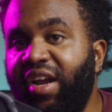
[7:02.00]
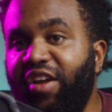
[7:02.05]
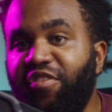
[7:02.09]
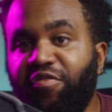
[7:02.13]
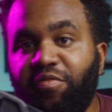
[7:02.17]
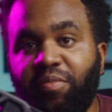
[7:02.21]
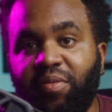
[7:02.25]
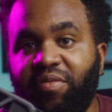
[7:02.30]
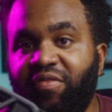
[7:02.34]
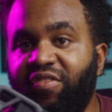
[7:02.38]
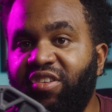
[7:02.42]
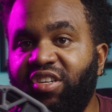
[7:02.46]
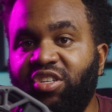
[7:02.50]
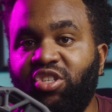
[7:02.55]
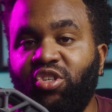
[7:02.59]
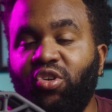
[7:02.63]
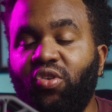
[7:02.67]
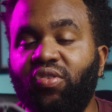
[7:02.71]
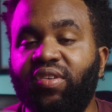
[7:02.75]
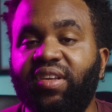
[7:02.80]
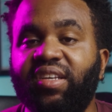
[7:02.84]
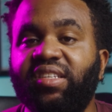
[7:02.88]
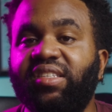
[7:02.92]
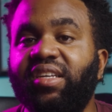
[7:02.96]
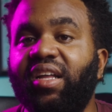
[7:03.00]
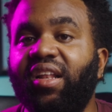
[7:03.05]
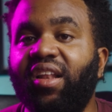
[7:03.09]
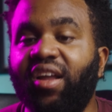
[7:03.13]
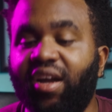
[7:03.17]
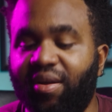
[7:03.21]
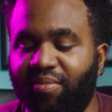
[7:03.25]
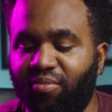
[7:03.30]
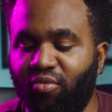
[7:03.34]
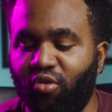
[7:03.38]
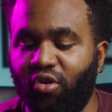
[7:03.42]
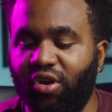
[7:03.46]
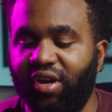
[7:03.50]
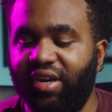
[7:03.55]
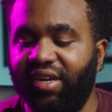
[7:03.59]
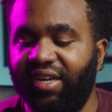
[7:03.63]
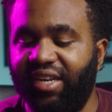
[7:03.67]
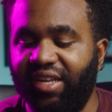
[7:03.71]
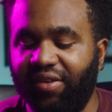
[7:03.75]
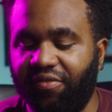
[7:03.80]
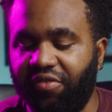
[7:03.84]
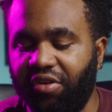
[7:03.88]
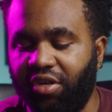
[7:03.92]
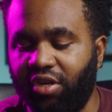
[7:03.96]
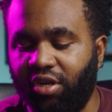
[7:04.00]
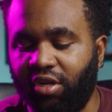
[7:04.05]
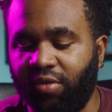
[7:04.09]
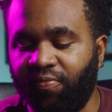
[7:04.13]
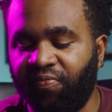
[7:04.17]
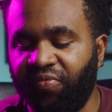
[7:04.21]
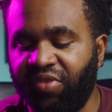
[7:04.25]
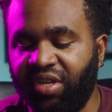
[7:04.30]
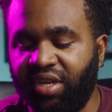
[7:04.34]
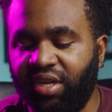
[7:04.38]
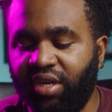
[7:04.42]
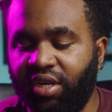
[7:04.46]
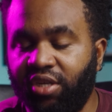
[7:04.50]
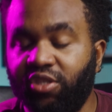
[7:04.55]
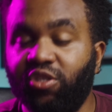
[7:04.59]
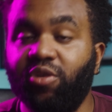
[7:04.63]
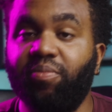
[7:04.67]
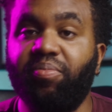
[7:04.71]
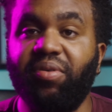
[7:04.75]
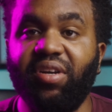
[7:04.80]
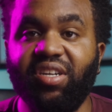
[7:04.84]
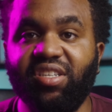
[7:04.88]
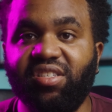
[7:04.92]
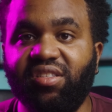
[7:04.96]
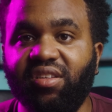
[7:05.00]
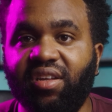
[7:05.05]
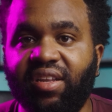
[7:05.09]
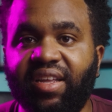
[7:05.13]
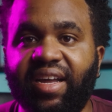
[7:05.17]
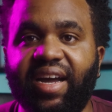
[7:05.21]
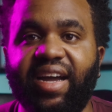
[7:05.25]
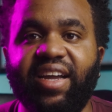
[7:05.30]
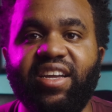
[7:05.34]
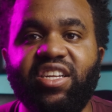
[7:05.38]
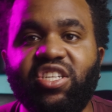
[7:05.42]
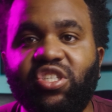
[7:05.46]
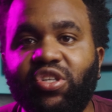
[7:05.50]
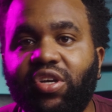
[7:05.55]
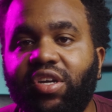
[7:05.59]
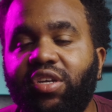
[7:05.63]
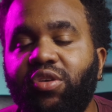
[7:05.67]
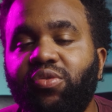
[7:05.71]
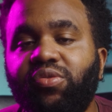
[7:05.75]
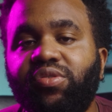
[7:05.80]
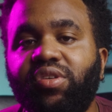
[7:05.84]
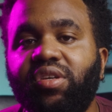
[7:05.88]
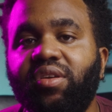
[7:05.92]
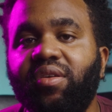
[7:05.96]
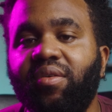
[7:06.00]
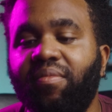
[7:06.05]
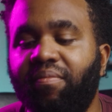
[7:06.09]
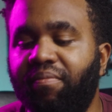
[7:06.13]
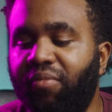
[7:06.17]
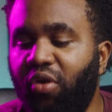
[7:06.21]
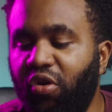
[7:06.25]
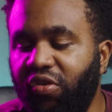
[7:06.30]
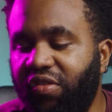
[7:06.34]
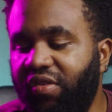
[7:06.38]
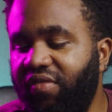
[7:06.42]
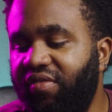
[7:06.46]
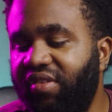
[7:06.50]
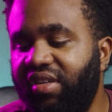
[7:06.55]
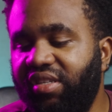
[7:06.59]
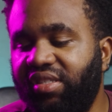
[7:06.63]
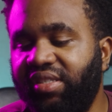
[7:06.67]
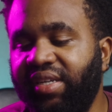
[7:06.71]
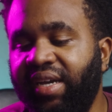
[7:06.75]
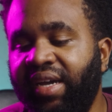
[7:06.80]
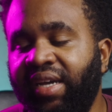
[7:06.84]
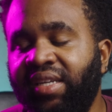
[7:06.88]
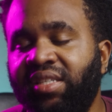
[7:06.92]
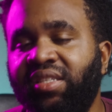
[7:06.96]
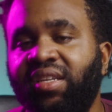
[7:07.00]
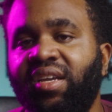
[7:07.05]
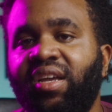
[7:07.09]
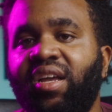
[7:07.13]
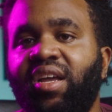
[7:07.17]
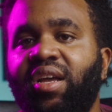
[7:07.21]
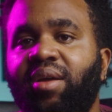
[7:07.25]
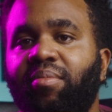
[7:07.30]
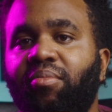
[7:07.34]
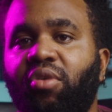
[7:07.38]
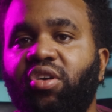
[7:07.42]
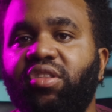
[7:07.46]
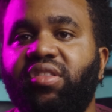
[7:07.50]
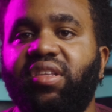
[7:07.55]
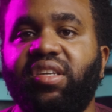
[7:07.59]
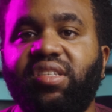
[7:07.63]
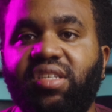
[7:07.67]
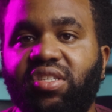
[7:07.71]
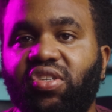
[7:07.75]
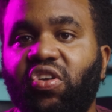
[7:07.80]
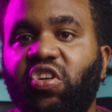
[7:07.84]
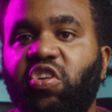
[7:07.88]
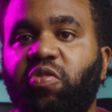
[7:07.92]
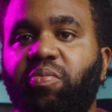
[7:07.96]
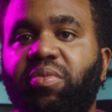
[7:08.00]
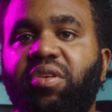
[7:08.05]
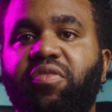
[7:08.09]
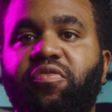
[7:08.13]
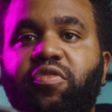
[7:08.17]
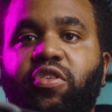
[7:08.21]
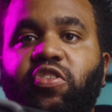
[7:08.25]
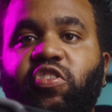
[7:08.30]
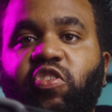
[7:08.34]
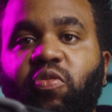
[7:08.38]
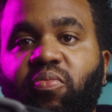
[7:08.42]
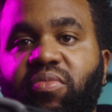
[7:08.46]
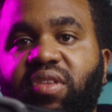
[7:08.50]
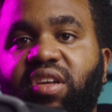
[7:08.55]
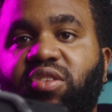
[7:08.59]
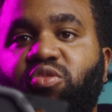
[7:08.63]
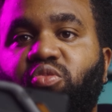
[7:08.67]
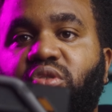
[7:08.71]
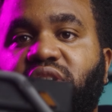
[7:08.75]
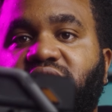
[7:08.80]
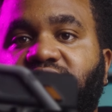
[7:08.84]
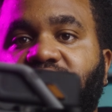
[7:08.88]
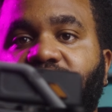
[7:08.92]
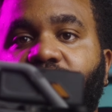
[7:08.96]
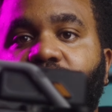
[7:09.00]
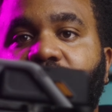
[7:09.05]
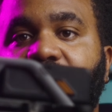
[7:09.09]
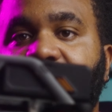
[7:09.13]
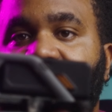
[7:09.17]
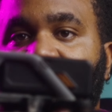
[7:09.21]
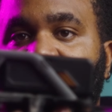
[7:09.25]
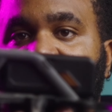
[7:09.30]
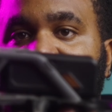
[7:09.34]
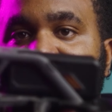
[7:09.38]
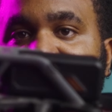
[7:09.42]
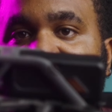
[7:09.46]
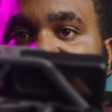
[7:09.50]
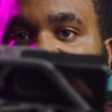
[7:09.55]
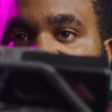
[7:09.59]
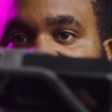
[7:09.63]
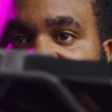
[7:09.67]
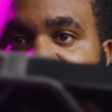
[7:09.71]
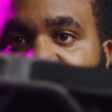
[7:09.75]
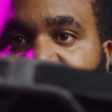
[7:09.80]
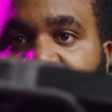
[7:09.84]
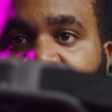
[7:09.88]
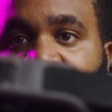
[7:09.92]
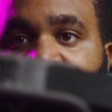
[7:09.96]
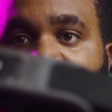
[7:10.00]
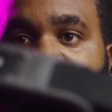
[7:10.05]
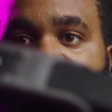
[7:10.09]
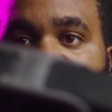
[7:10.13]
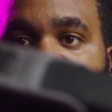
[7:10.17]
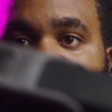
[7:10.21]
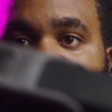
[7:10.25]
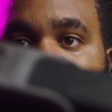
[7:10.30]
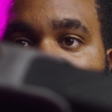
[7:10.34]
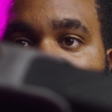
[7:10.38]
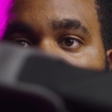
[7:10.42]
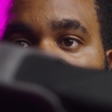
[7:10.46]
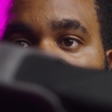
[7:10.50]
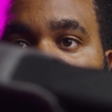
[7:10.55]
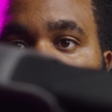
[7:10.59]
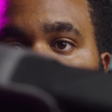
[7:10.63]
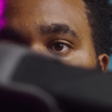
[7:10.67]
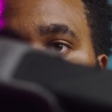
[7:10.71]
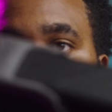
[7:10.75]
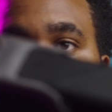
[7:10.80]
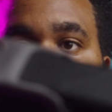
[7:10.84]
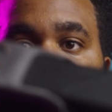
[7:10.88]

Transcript: FPV drone is a lot more difficult. So personally, I enjoy using both of these guys, but this is gonna be for someone that wants to go into a particular niche